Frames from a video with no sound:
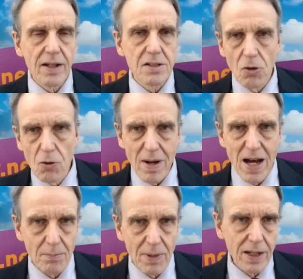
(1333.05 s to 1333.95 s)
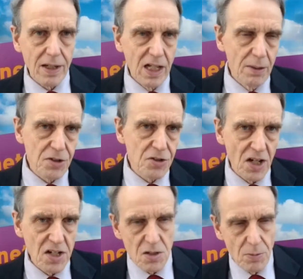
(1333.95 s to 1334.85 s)
it's all man-made climate
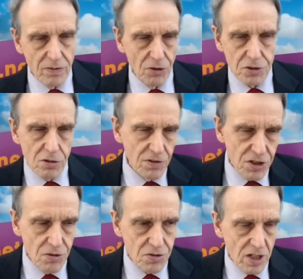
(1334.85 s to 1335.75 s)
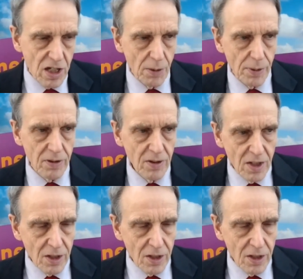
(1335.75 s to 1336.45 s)
change and we've got to reduce carbon